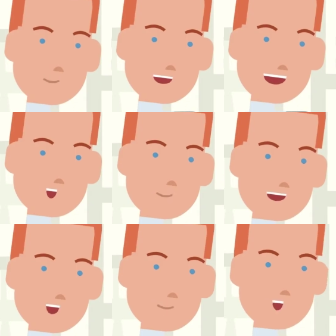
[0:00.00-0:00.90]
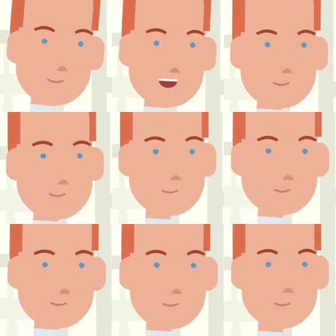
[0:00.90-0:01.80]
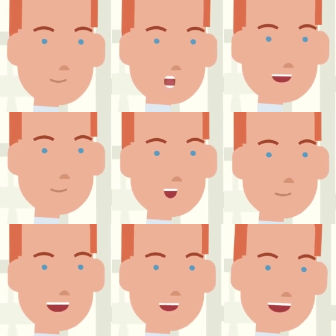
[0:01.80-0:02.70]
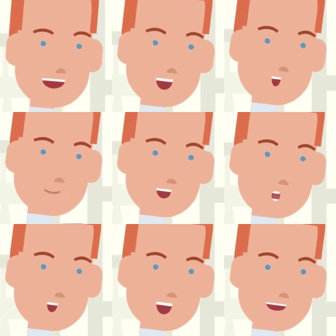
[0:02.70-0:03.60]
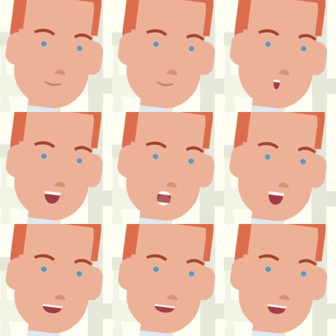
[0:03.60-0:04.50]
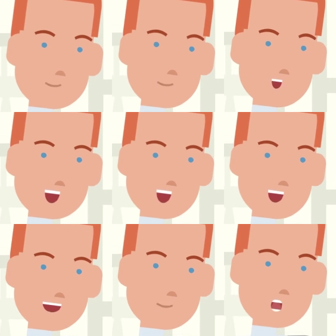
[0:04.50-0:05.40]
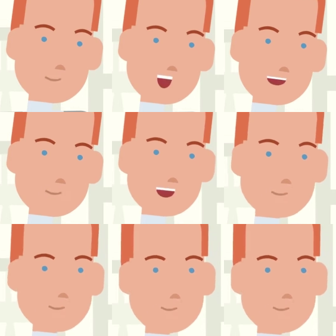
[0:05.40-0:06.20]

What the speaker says: that I need to review with you. Let's start by getting your government-issued photo ID, and we can go through the form together.